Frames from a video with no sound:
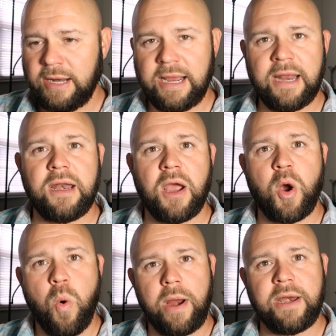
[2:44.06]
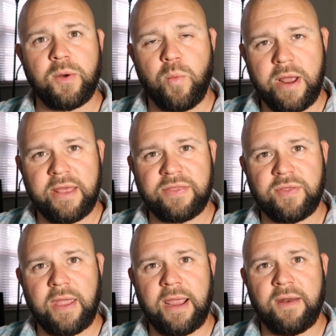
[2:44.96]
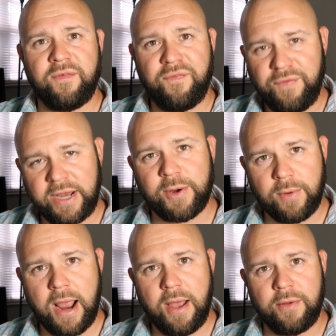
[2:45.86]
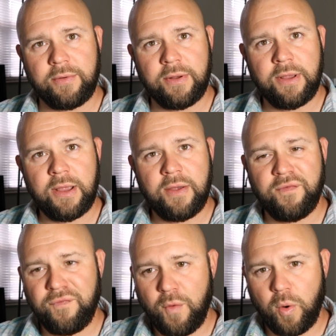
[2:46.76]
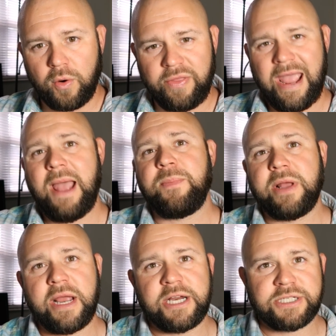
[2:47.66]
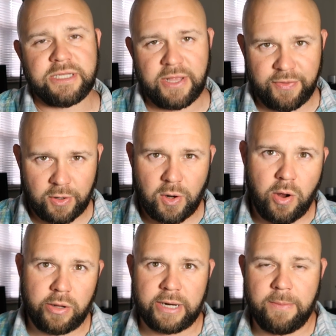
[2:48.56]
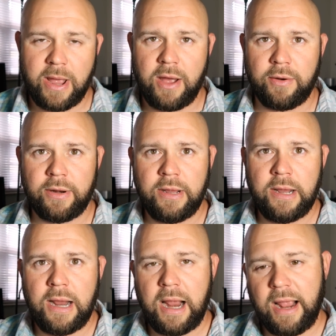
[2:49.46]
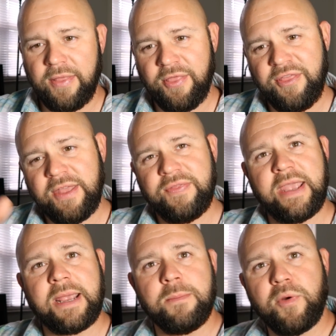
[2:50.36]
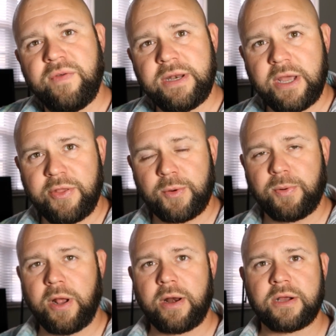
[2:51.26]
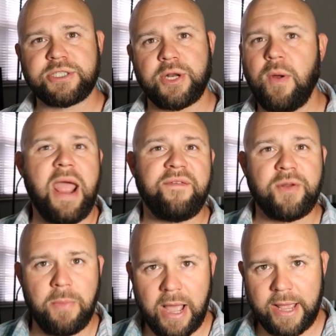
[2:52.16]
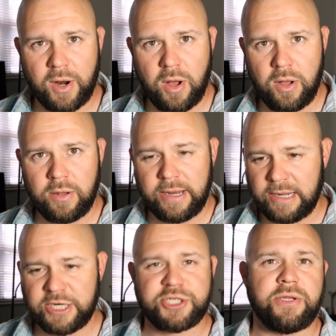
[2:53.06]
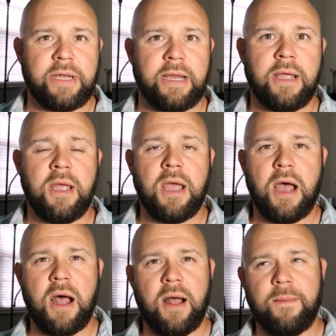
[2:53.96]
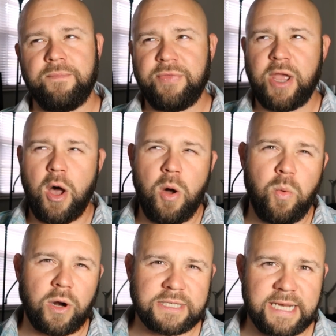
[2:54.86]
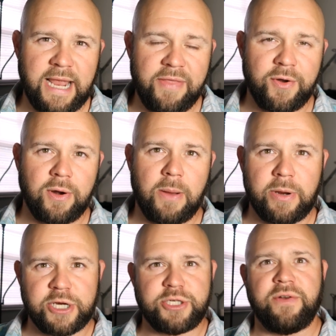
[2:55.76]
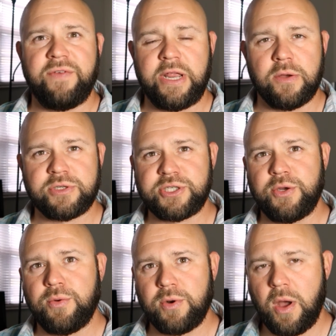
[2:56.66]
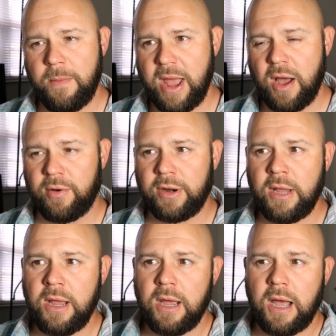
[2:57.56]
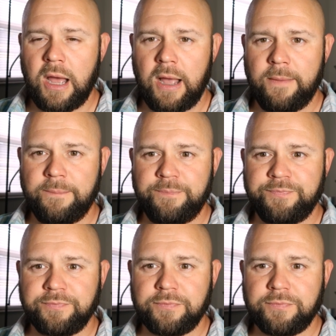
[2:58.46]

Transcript: get acquainted with and figure out for the application that they're calling about then they can move into other products. You don't have to buy it all initially. Um, they all work together. I'm gonna shoot a video soon about um,